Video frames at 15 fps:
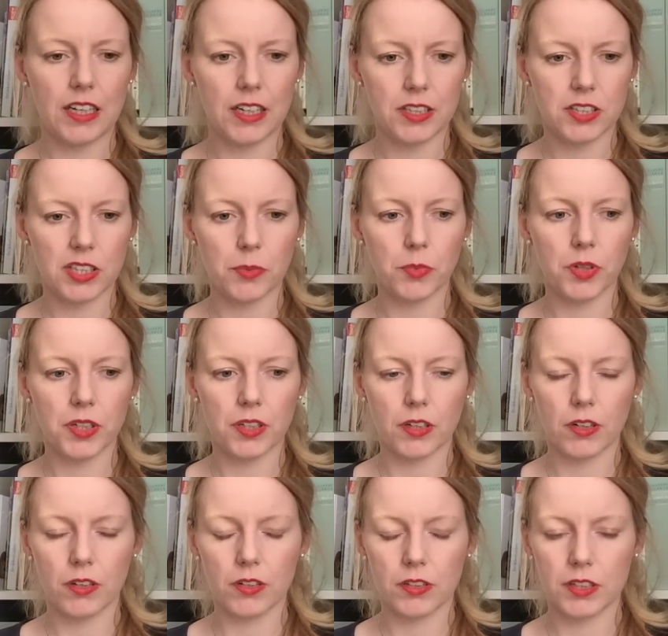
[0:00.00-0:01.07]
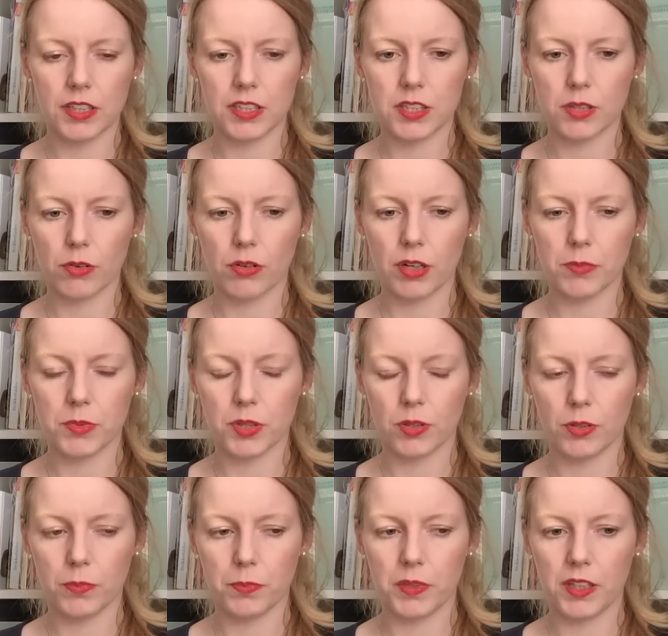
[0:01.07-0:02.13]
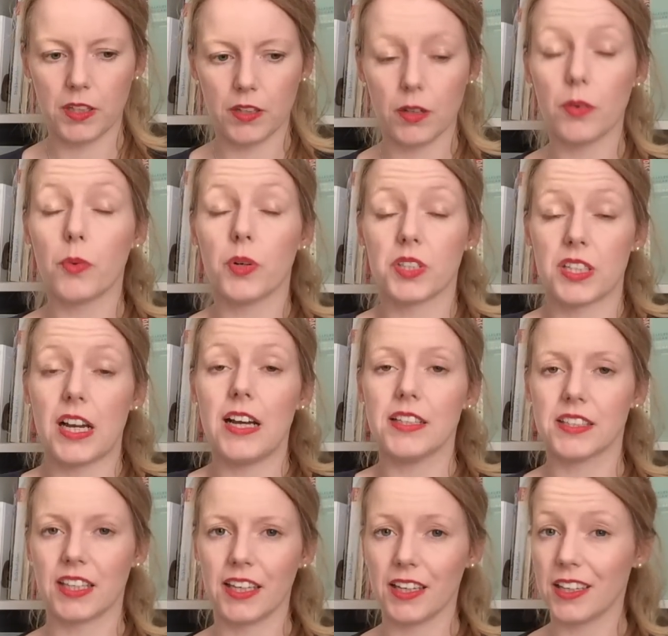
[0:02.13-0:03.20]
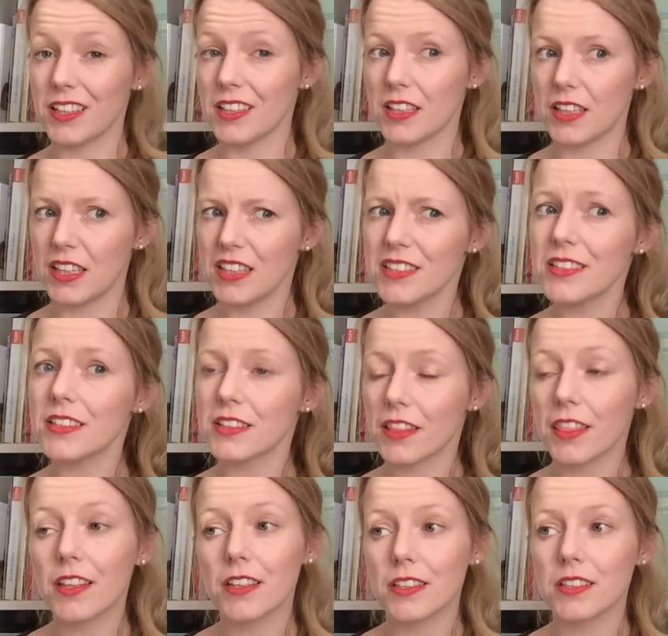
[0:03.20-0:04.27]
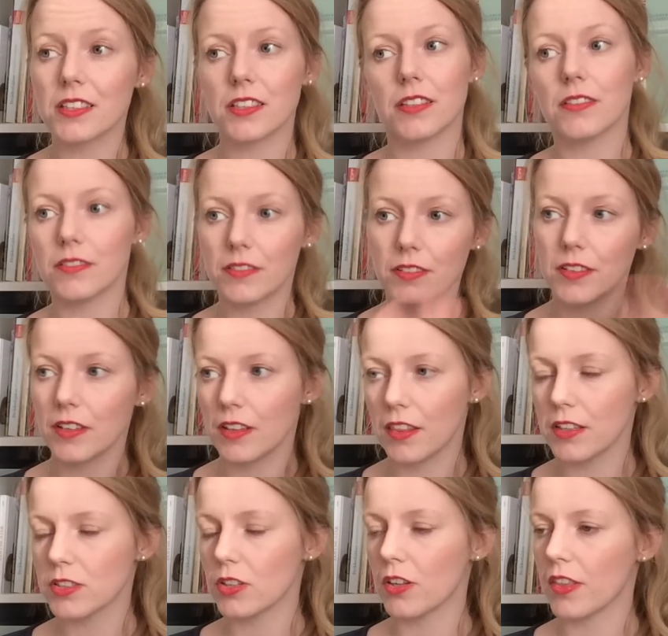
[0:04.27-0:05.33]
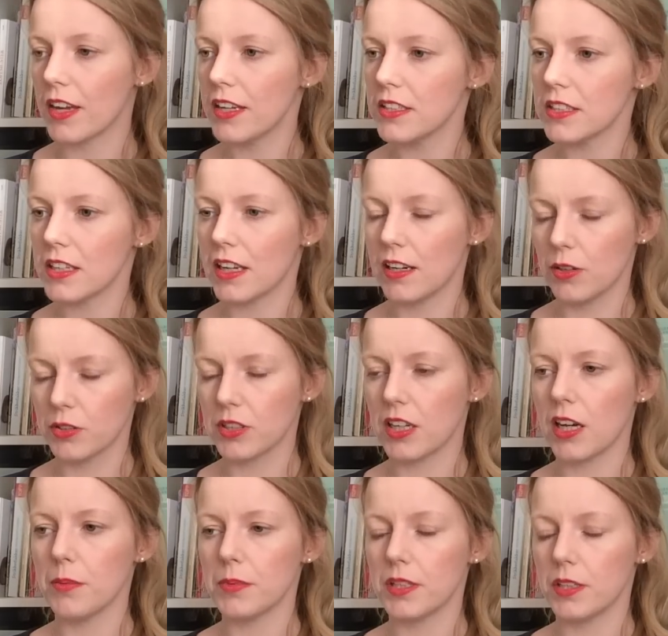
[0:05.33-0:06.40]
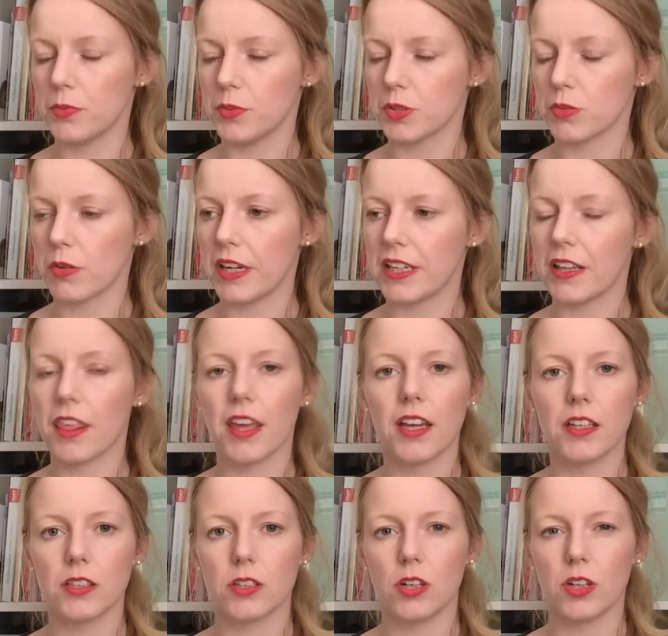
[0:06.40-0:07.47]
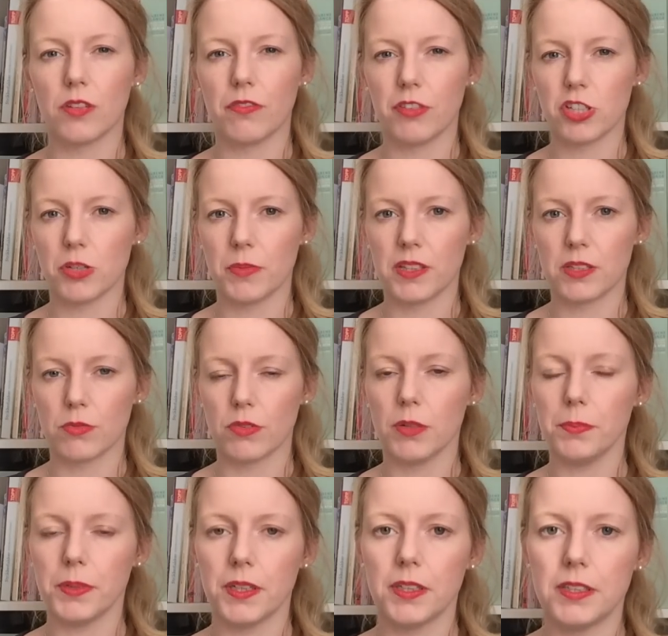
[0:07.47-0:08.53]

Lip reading: someone on Instagram told me, was asking, isn't this or that? And I looked it up and it was right. I think it's called Fisherman's Rib.